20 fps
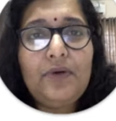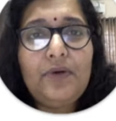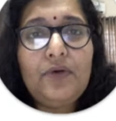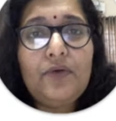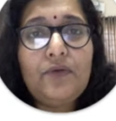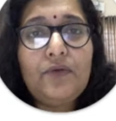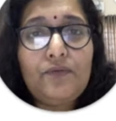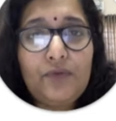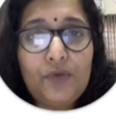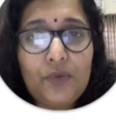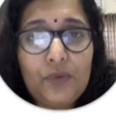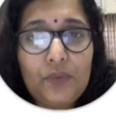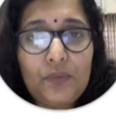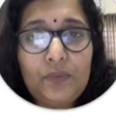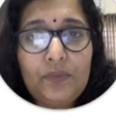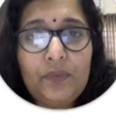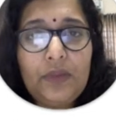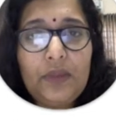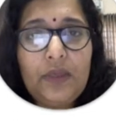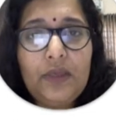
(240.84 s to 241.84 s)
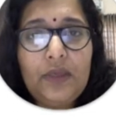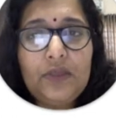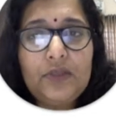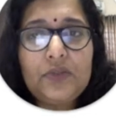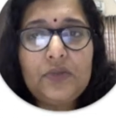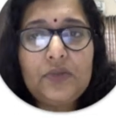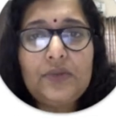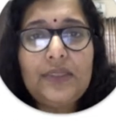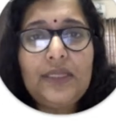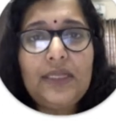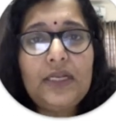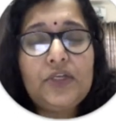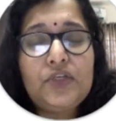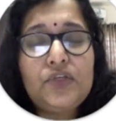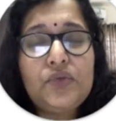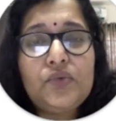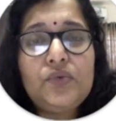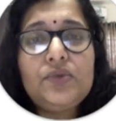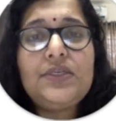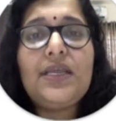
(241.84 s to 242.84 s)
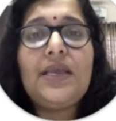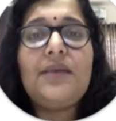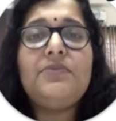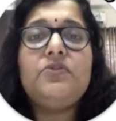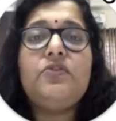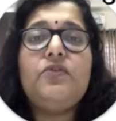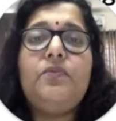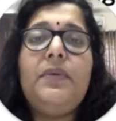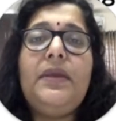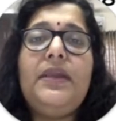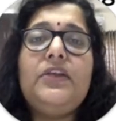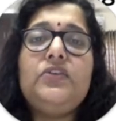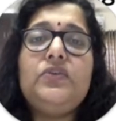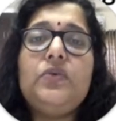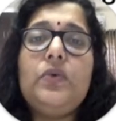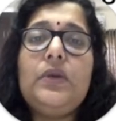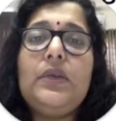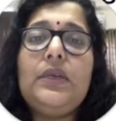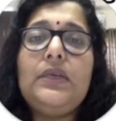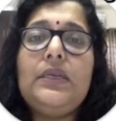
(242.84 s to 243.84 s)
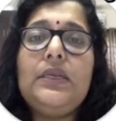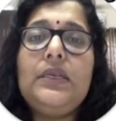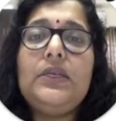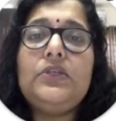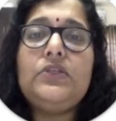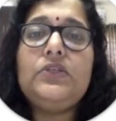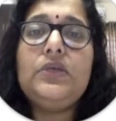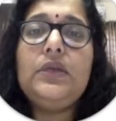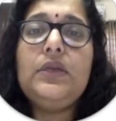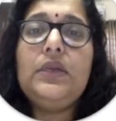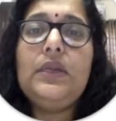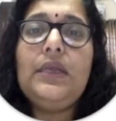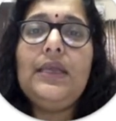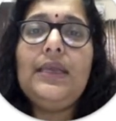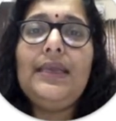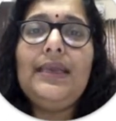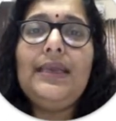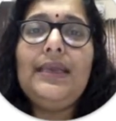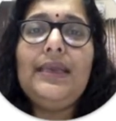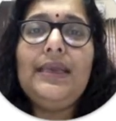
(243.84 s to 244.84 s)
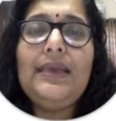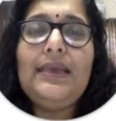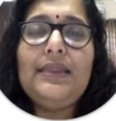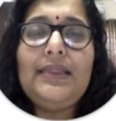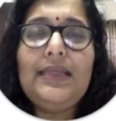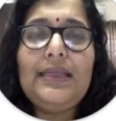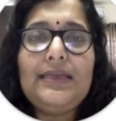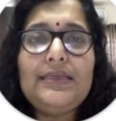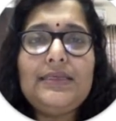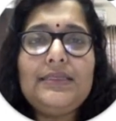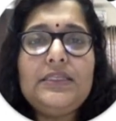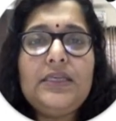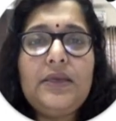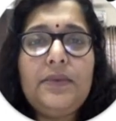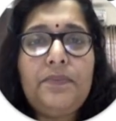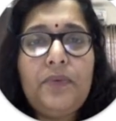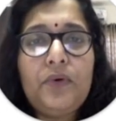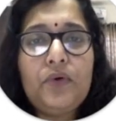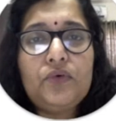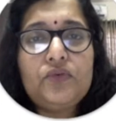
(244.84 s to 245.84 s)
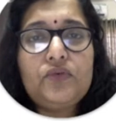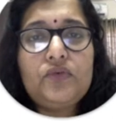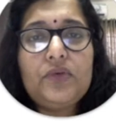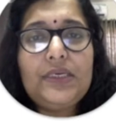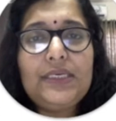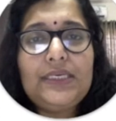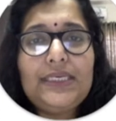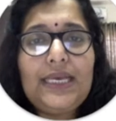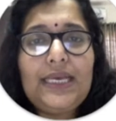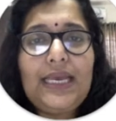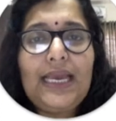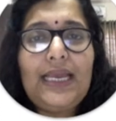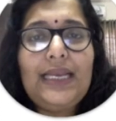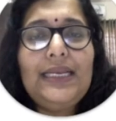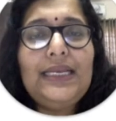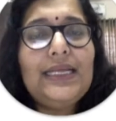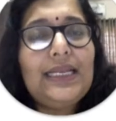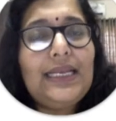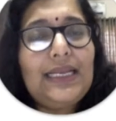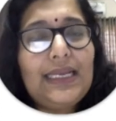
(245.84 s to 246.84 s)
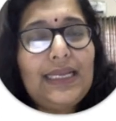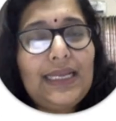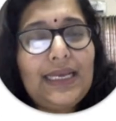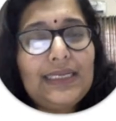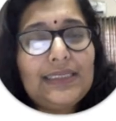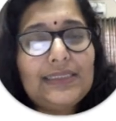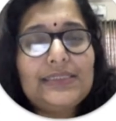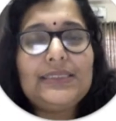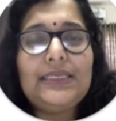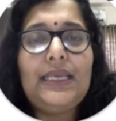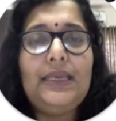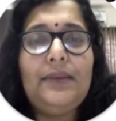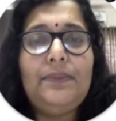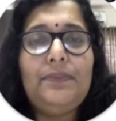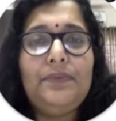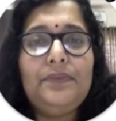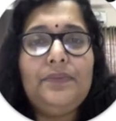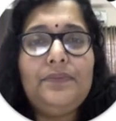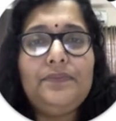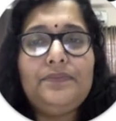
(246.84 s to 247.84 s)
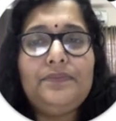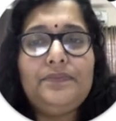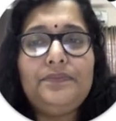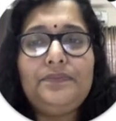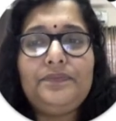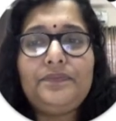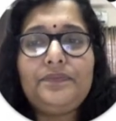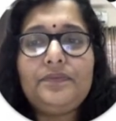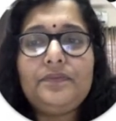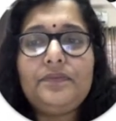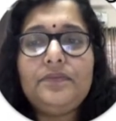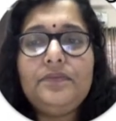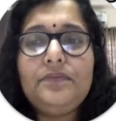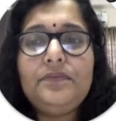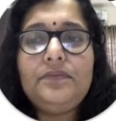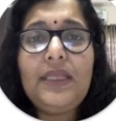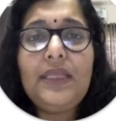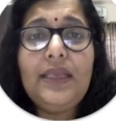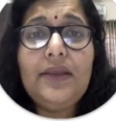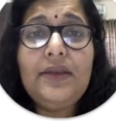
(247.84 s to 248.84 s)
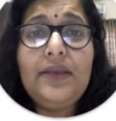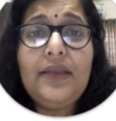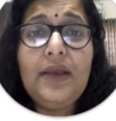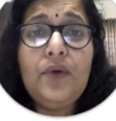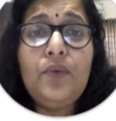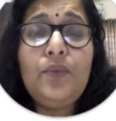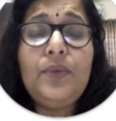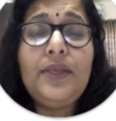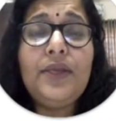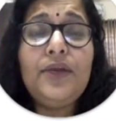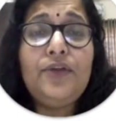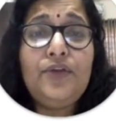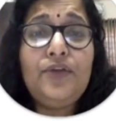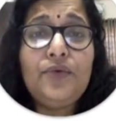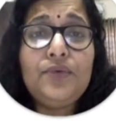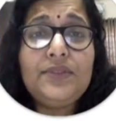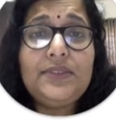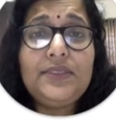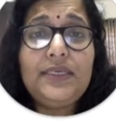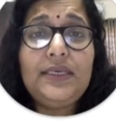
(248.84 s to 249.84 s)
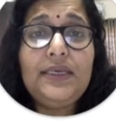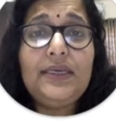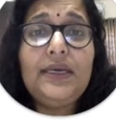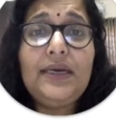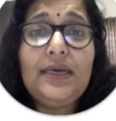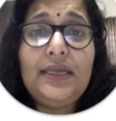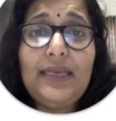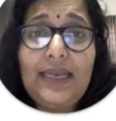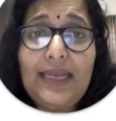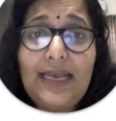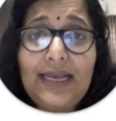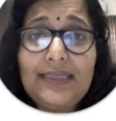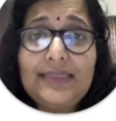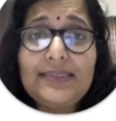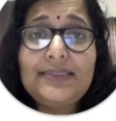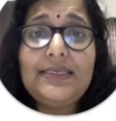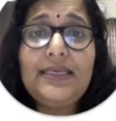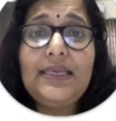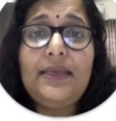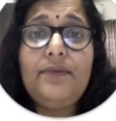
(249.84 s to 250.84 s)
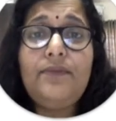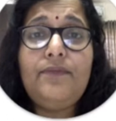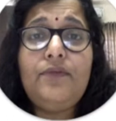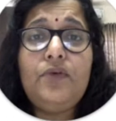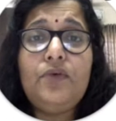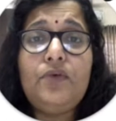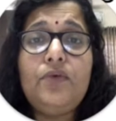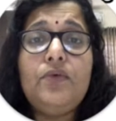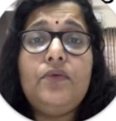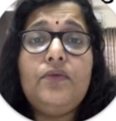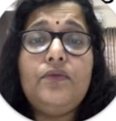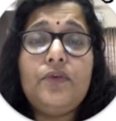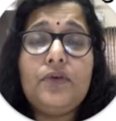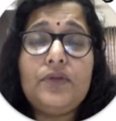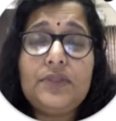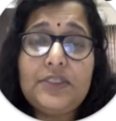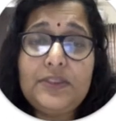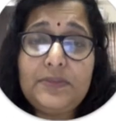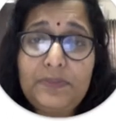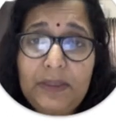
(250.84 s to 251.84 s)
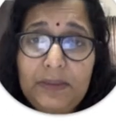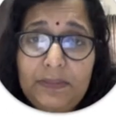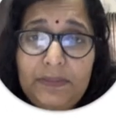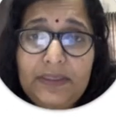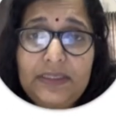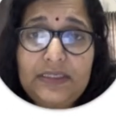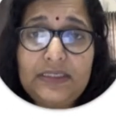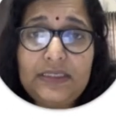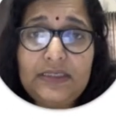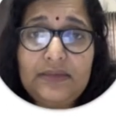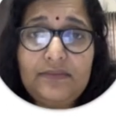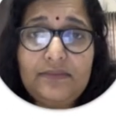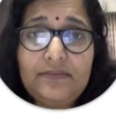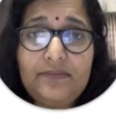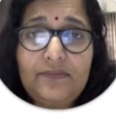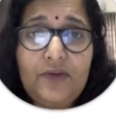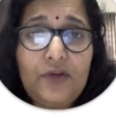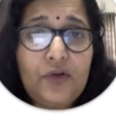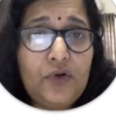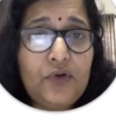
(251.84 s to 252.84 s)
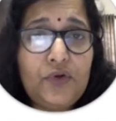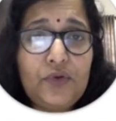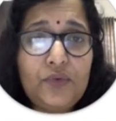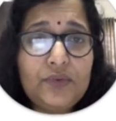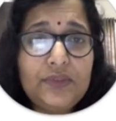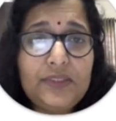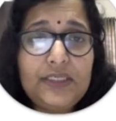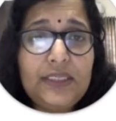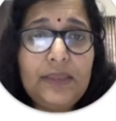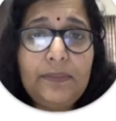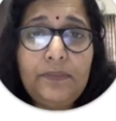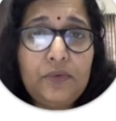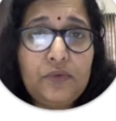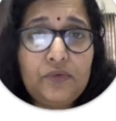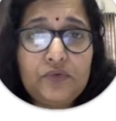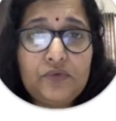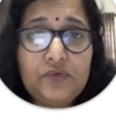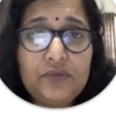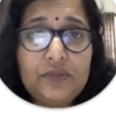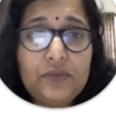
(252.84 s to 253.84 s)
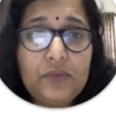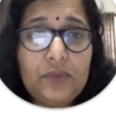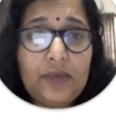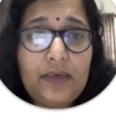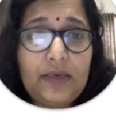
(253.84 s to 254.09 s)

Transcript: view. So there are two types of page orientation, that is portrait and landscape. Now we are using a landscape view for this PPT. We are not using the portrait one.